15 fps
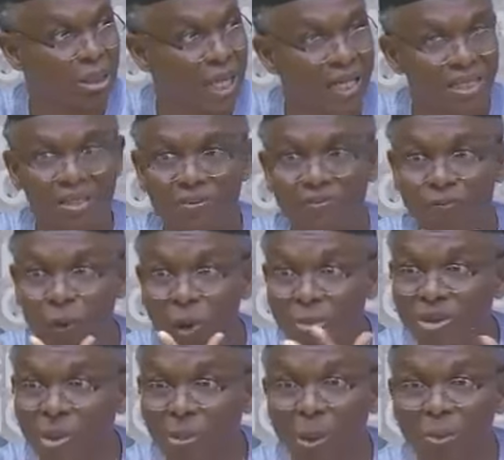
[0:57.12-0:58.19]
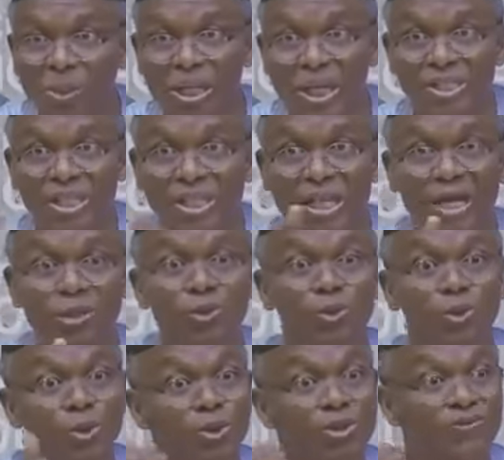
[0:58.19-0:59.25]
that form the population that
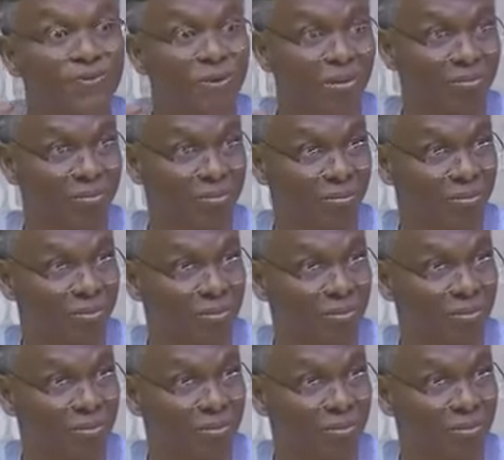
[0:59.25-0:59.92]
you choose from.